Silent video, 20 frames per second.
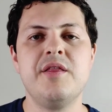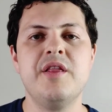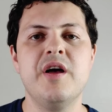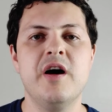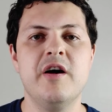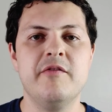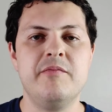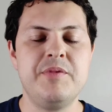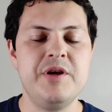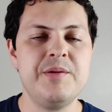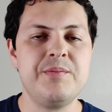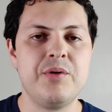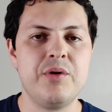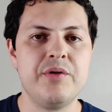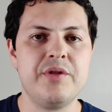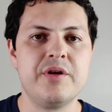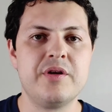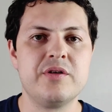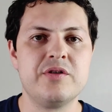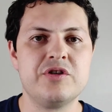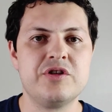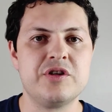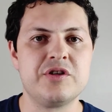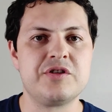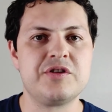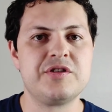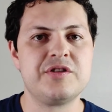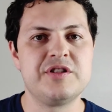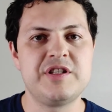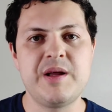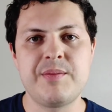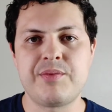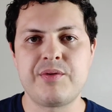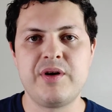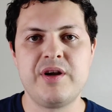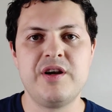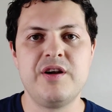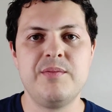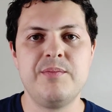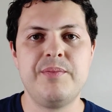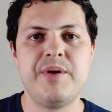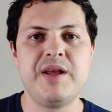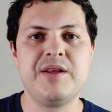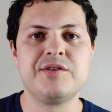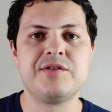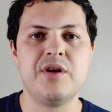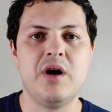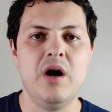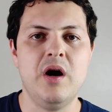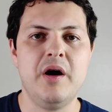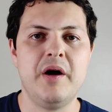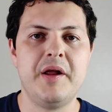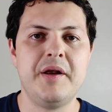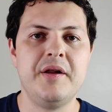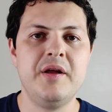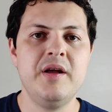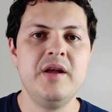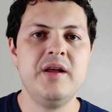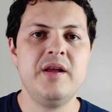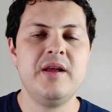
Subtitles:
of people that are just separated based on